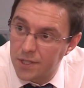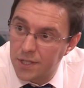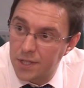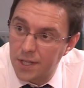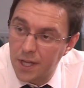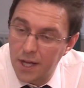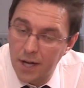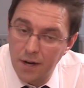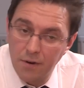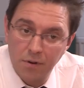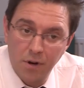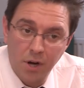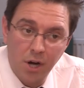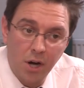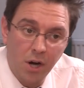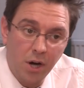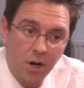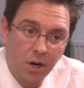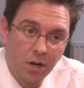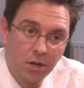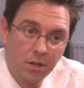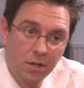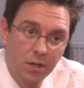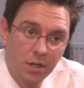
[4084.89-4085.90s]
There
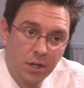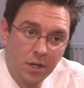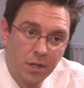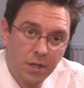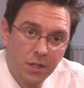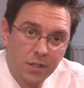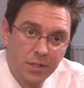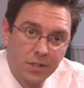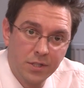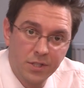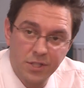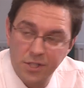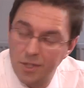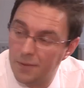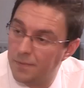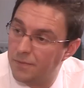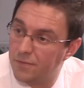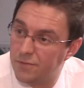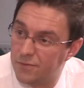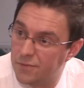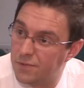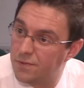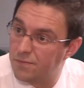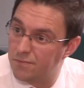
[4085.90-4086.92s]
are some
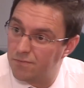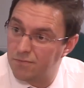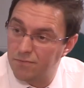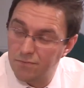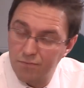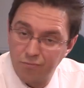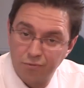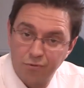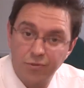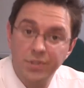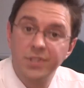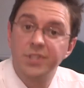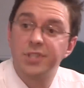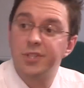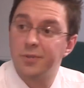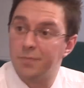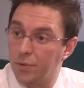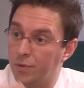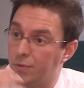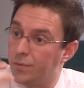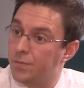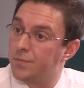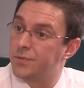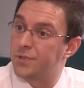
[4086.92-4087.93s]

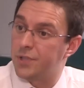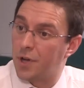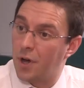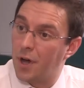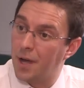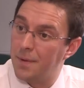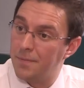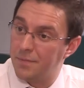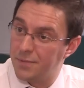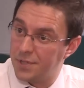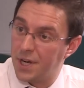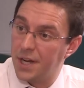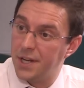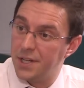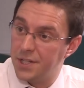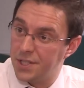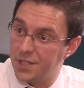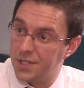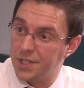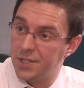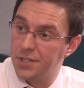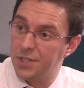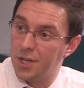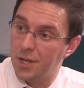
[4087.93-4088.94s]
principle type
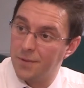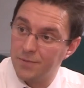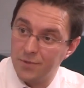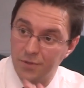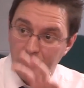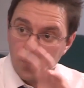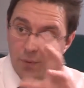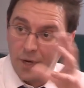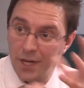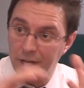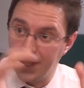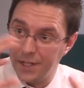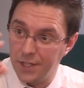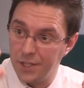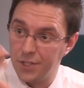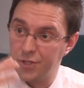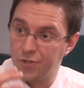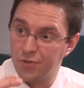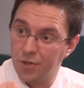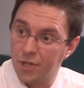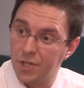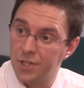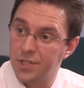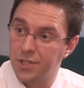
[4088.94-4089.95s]
changes in terms of the way it is
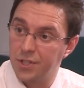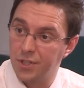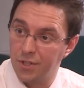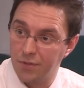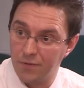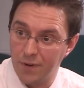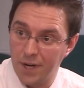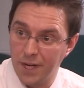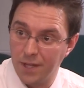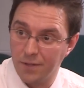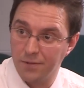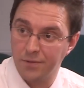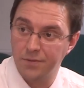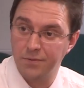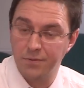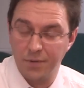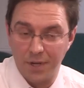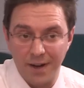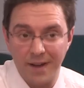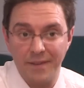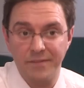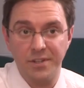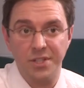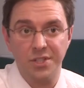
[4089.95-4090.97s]
structured around
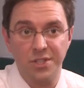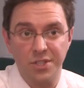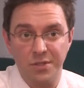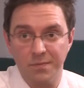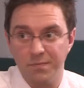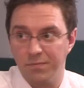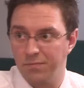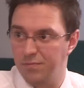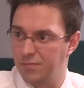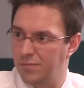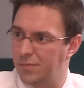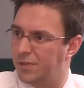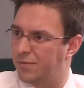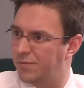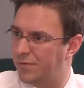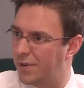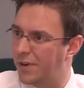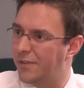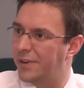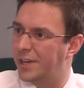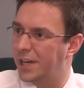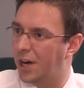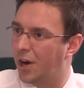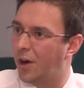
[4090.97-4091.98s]
having some
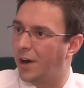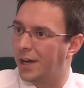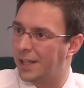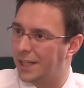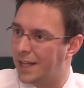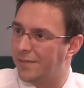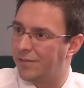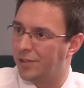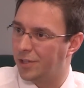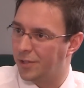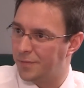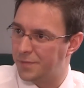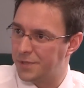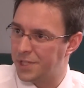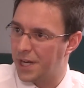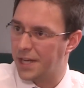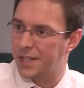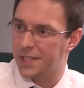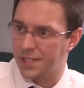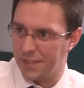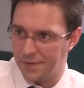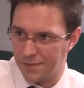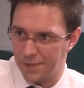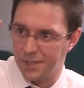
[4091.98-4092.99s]
very high level
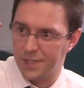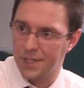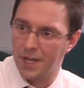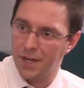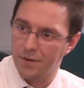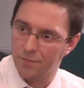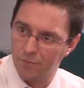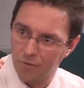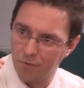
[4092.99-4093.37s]
objectives and saying,